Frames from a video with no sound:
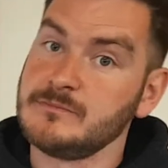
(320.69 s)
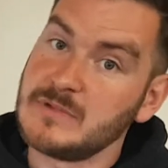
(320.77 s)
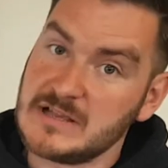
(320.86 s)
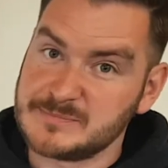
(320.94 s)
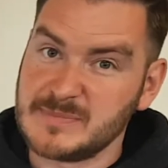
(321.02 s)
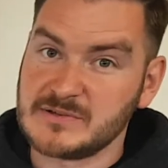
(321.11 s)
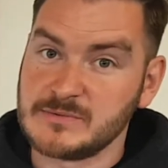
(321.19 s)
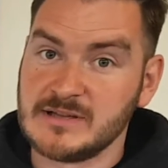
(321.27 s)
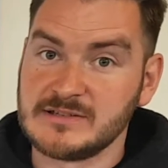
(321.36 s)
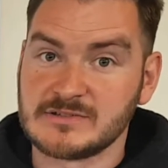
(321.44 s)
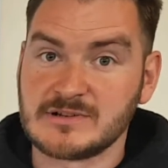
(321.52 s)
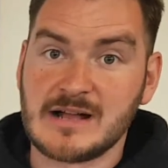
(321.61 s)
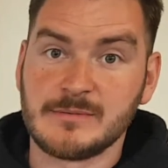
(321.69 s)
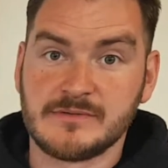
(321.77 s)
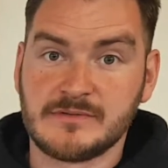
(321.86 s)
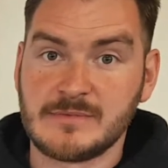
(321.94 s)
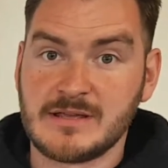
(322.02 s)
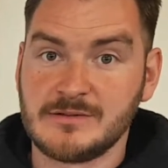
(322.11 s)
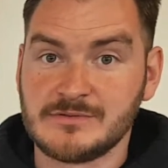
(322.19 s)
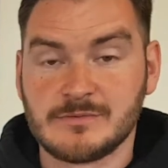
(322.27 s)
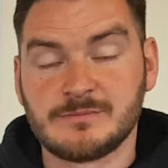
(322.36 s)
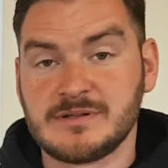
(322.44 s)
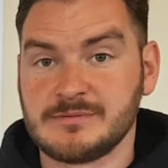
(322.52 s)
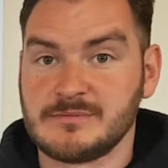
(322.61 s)
That's the best way to describe it for me.
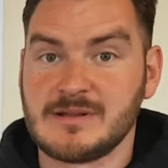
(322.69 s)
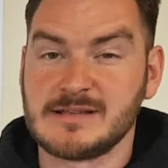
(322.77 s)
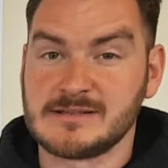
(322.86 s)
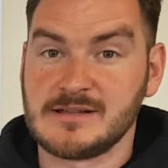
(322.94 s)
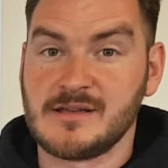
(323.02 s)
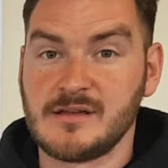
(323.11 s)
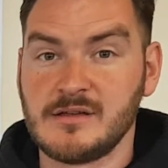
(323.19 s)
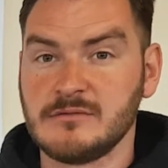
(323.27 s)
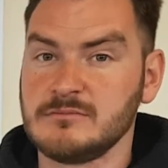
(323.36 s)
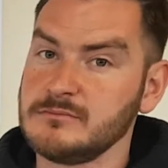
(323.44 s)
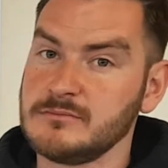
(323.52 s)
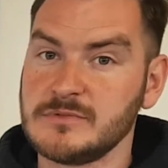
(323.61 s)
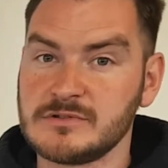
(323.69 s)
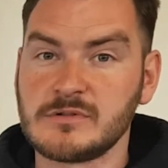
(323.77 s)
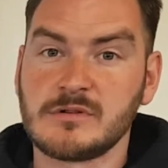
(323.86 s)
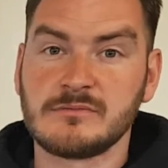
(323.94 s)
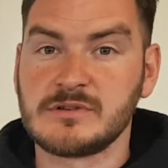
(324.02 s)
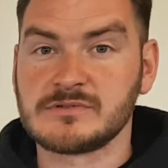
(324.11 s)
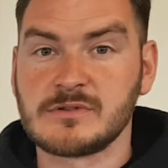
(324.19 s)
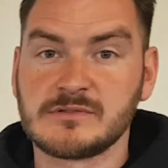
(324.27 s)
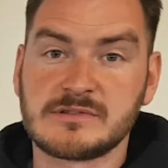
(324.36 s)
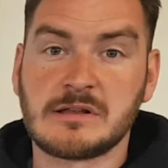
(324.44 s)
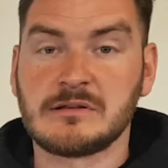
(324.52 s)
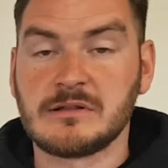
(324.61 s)
Some people might say it's not
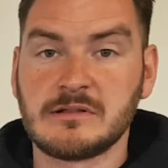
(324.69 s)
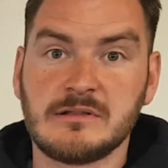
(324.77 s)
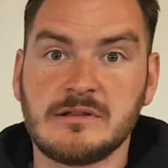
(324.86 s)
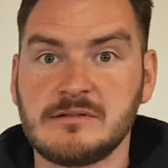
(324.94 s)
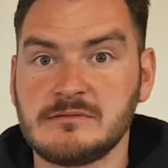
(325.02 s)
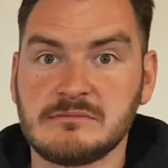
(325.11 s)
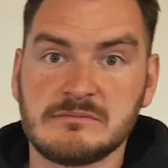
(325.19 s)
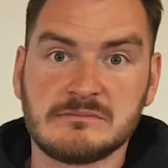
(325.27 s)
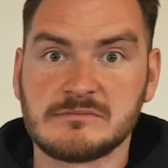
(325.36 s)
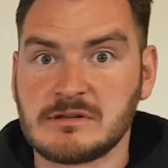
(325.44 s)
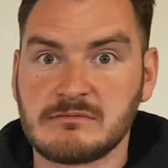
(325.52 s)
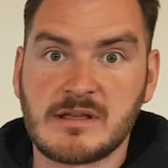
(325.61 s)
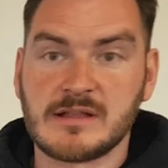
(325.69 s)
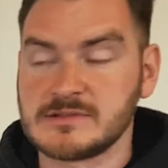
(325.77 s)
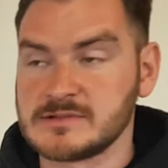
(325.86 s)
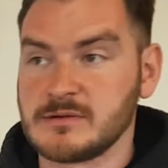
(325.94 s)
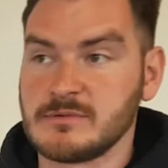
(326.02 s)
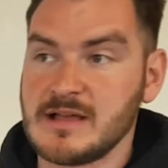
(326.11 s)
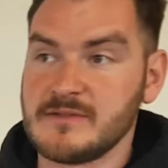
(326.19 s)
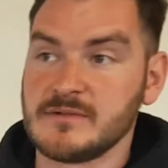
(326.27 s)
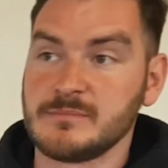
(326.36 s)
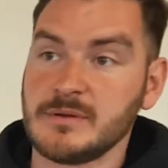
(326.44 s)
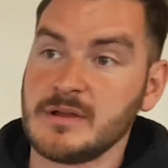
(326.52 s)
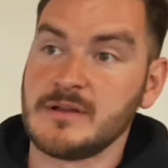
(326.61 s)
technically correct or whatever,
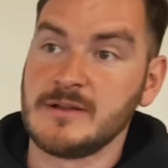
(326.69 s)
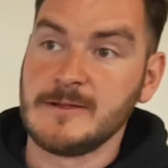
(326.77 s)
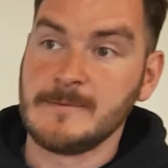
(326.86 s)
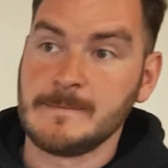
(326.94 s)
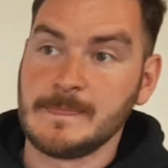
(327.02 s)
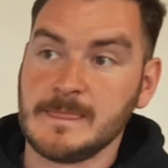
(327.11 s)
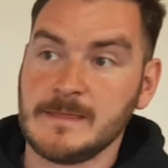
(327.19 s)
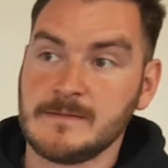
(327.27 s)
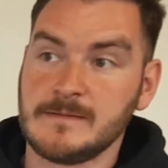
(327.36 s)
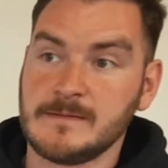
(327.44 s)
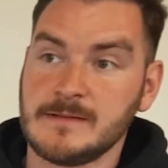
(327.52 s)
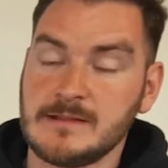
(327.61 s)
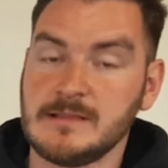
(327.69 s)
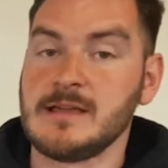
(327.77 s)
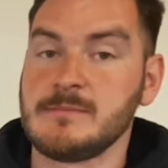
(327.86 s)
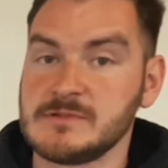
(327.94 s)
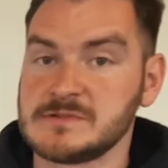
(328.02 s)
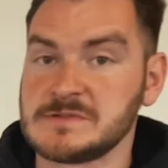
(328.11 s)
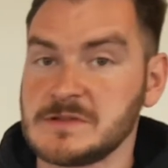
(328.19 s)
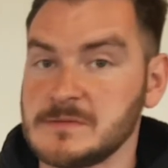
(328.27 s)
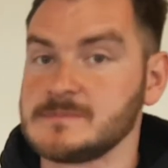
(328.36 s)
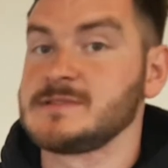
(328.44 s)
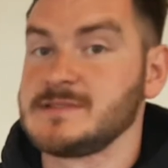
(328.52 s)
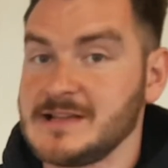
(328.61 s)
but in layman's
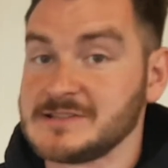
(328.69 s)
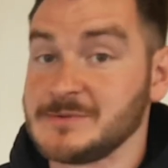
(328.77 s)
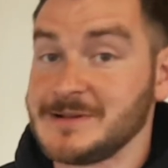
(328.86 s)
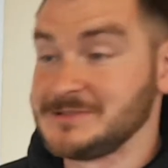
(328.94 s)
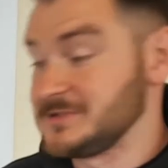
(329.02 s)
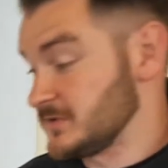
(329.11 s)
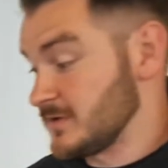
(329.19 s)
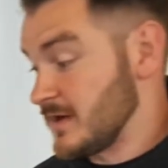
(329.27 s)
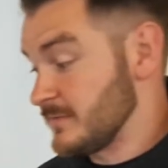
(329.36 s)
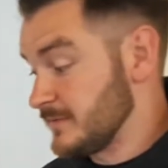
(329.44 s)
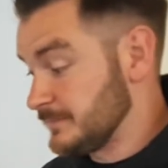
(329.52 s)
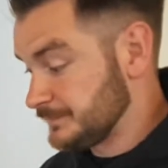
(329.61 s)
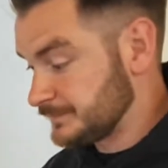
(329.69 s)
terms, that's how I'd describe it.